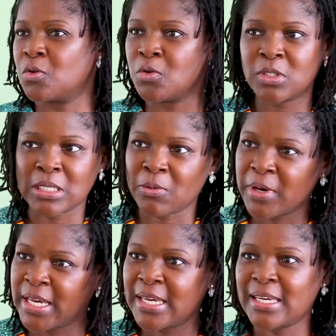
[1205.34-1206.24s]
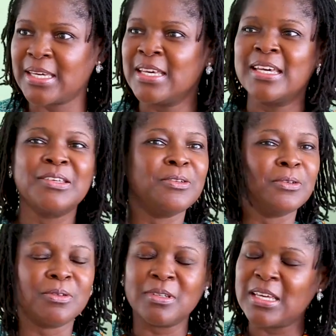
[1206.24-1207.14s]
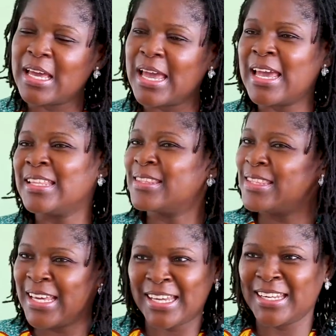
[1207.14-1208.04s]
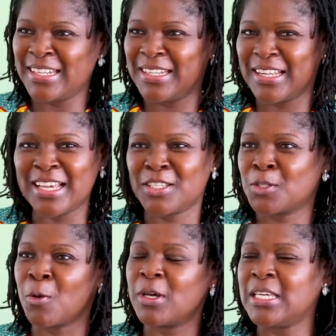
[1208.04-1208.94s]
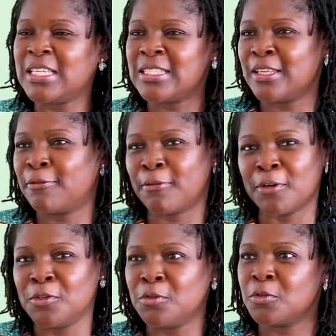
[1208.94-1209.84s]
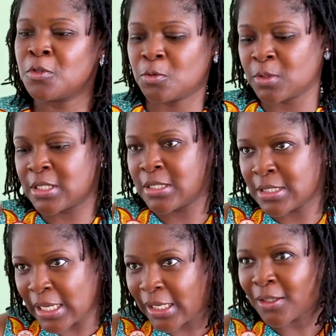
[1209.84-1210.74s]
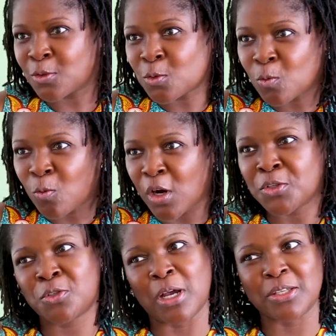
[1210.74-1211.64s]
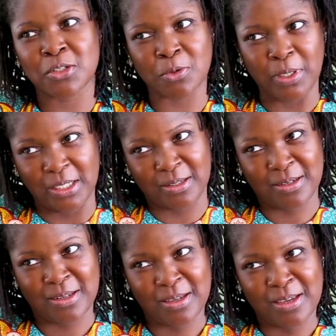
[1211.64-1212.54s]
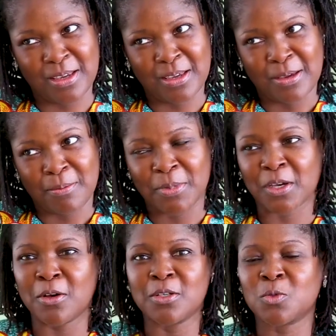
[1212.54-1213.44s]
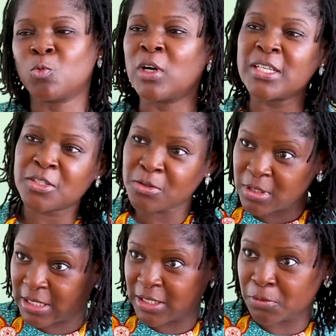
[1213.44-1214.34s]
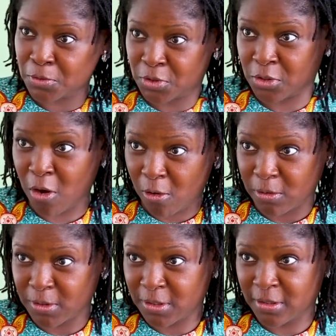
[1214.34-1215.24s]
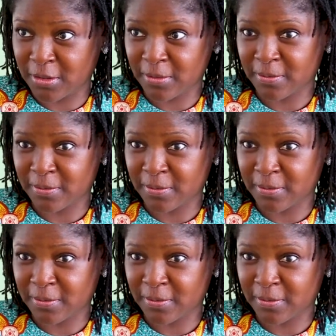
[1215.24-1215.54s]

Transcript: goes away. You, and then it's so easy for you to stick to what you are doing. Because once you see results,